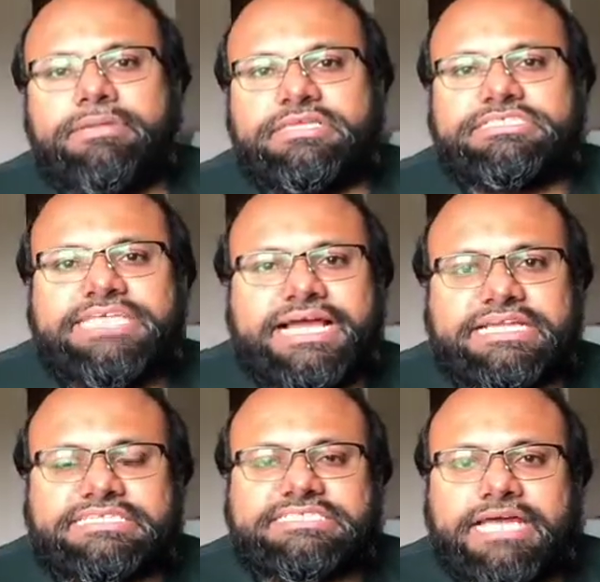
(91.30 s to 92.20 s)
the
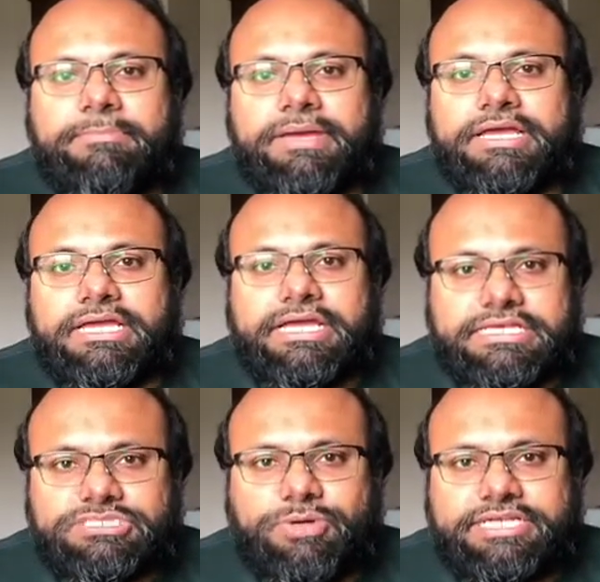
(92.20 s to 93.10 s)
second step,
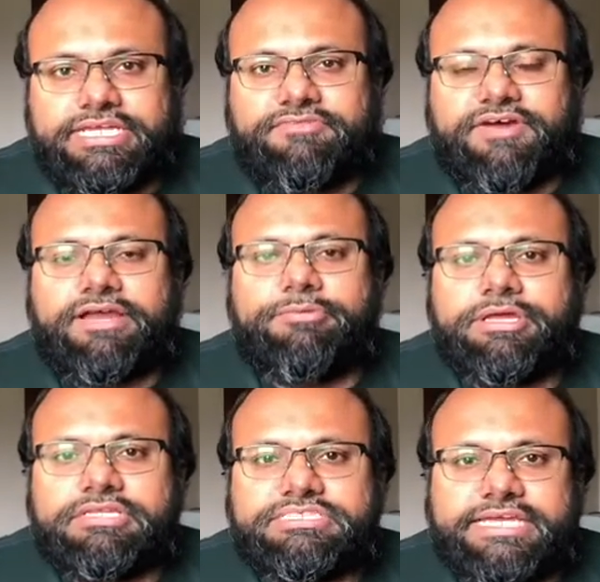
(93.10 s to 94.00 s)
is to identify a
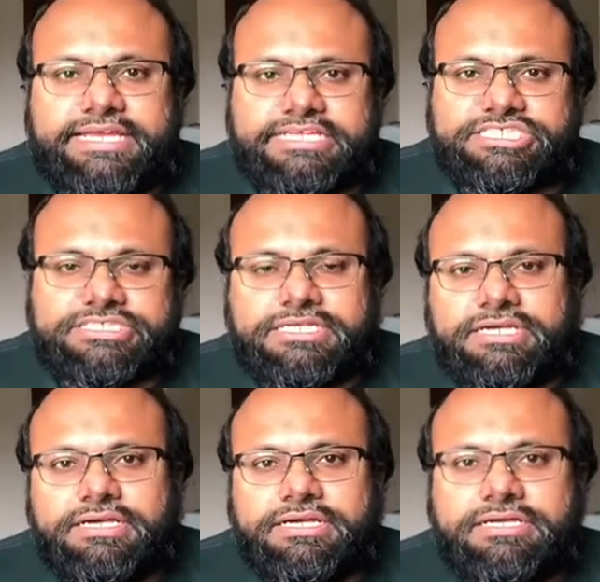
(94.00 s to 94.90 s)
real estate agent.
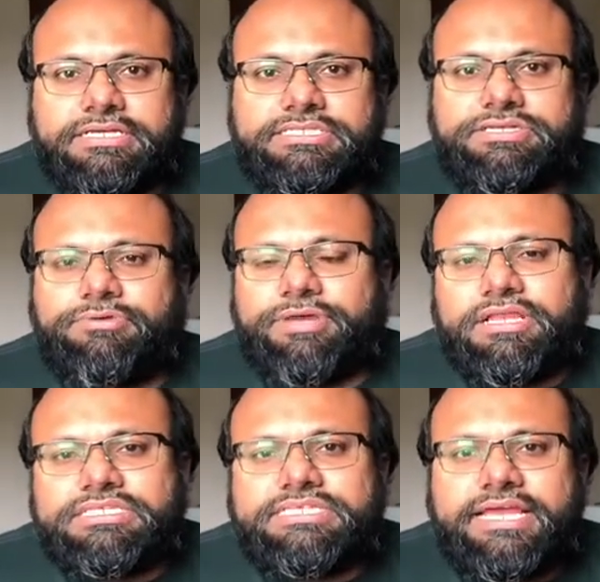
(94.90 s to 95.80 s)
So a
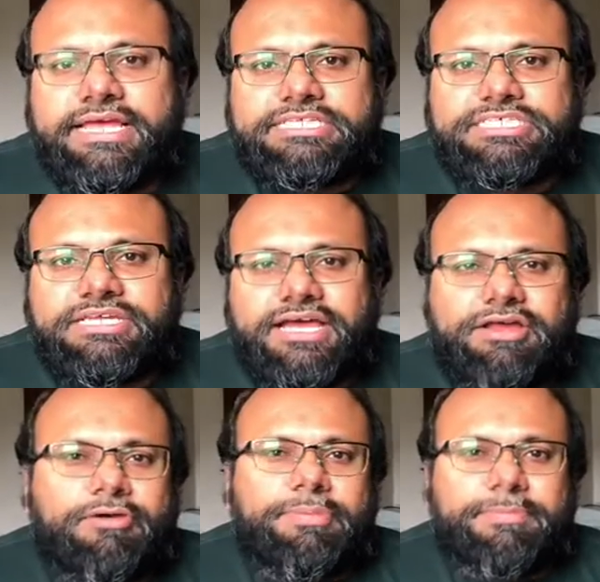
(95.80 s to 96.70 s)
real estate agent, I
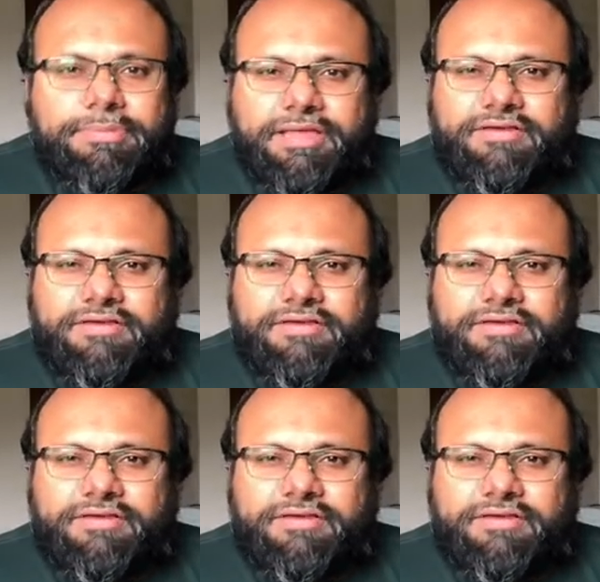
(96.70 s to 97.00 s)
know people have